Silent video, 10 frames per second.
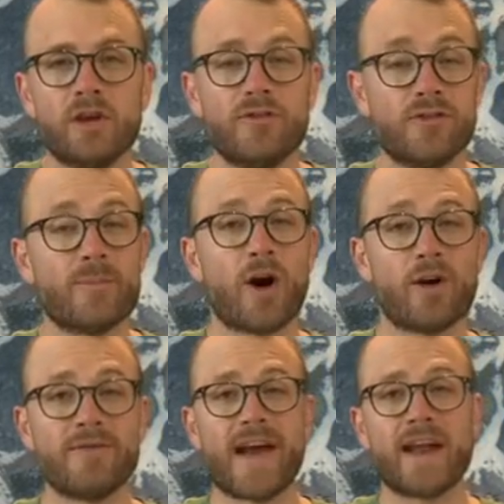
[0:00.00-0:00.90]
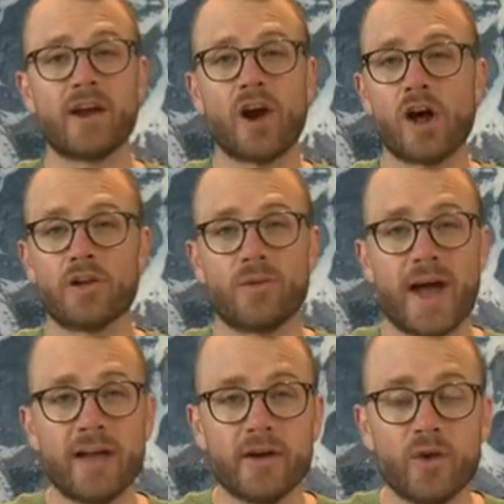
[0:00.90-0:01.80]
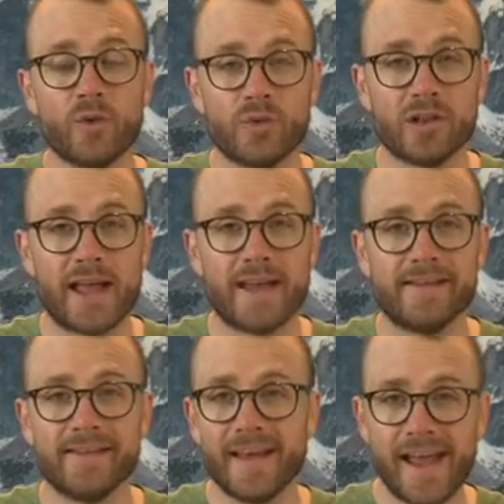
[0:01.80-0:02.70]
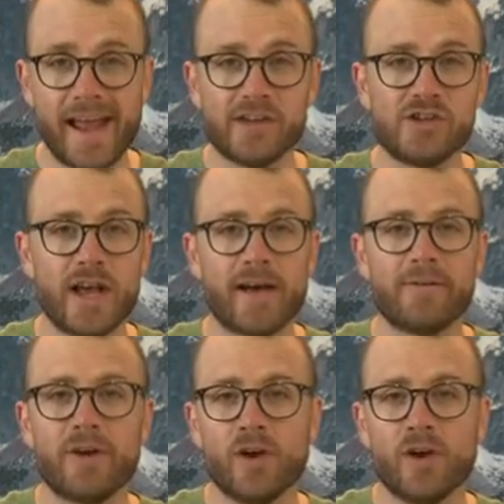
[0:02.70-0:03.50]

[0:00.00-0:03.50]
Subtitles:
from Arvada, Colorado relates, "Hey Jeff,